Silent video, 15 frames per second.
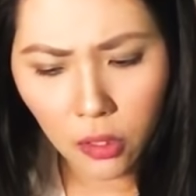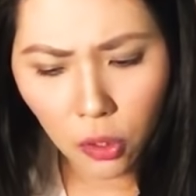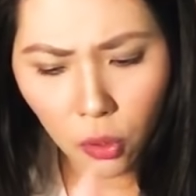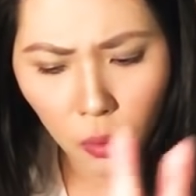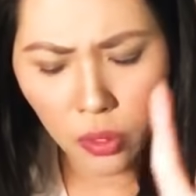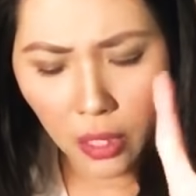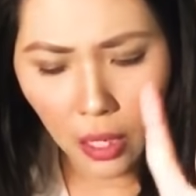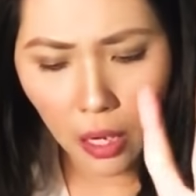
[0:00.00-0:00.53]

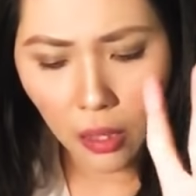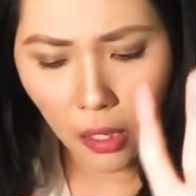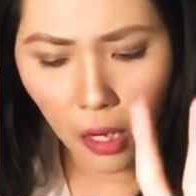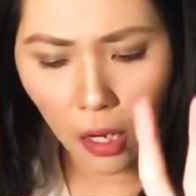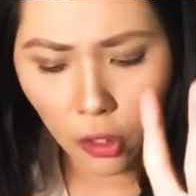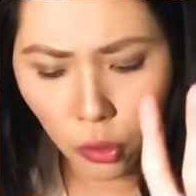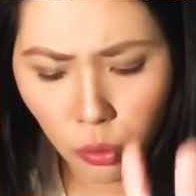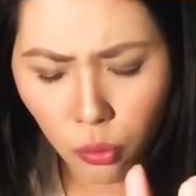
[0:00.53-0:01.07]
So there
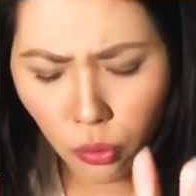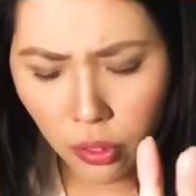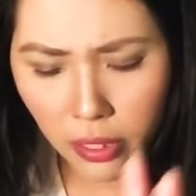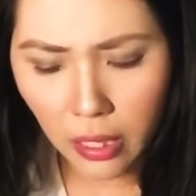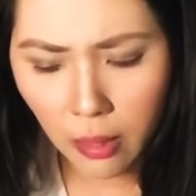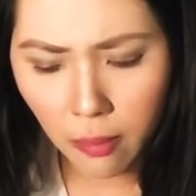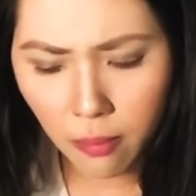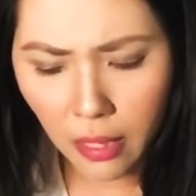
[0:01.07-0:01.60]
are two
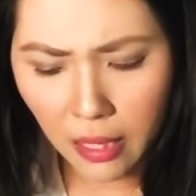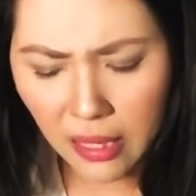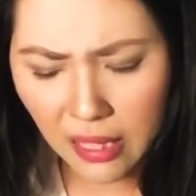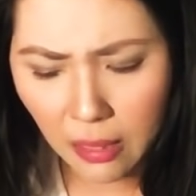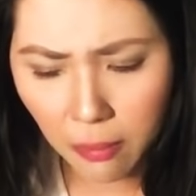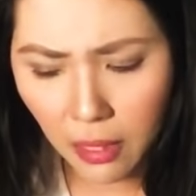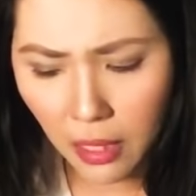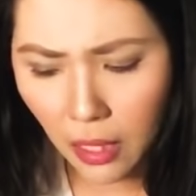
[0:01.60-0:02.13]
same and
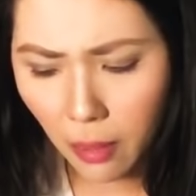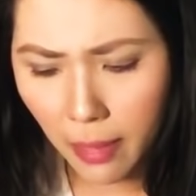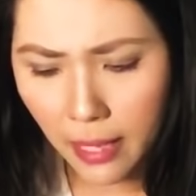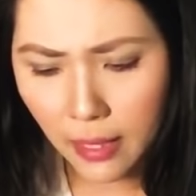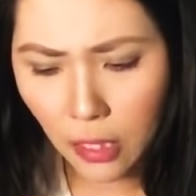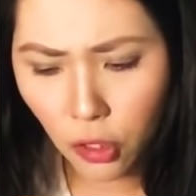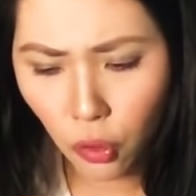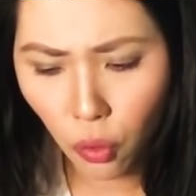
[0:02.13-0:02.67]
similar
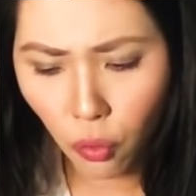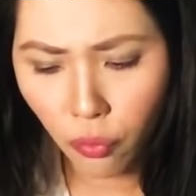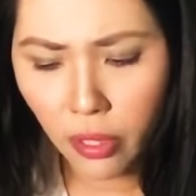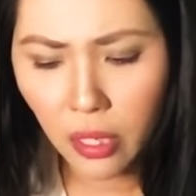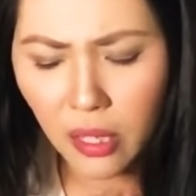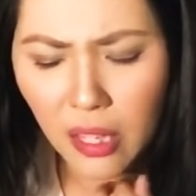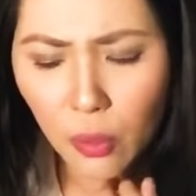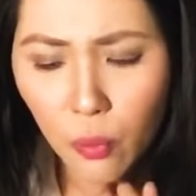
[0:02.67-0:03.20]
message over
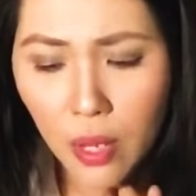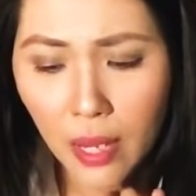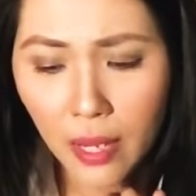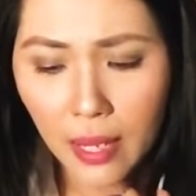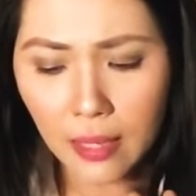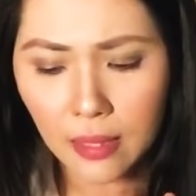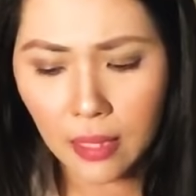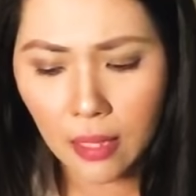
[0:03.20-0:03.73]
here that we are
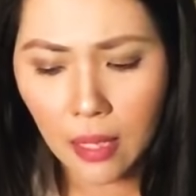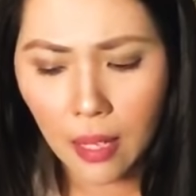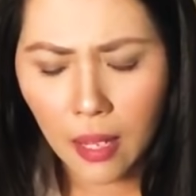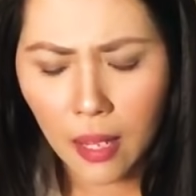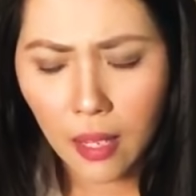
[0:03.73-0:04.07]
getting.